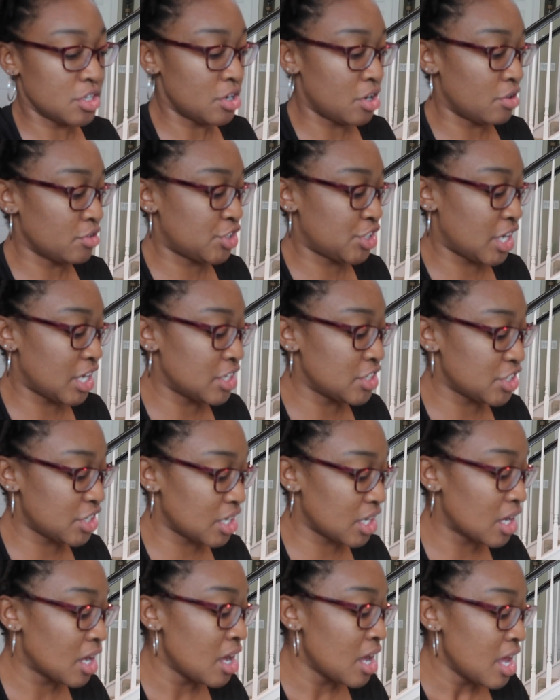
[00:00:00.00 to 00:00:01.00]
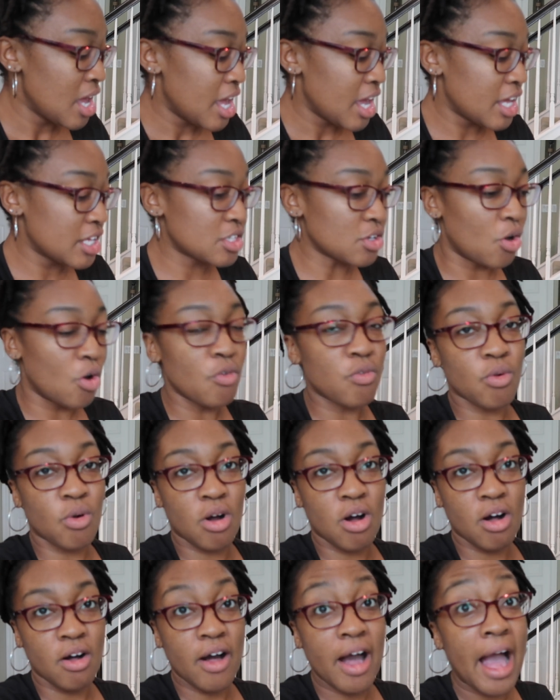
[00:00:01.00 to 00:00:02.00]
you know, changing his
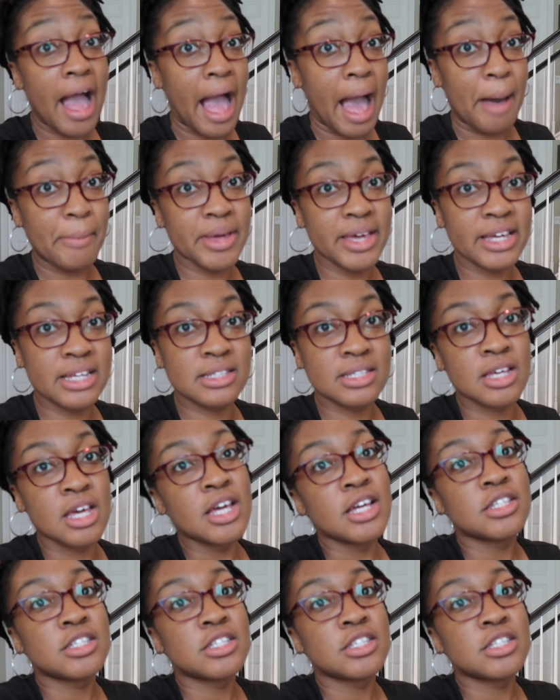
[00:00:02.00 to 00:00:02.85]
overall habits,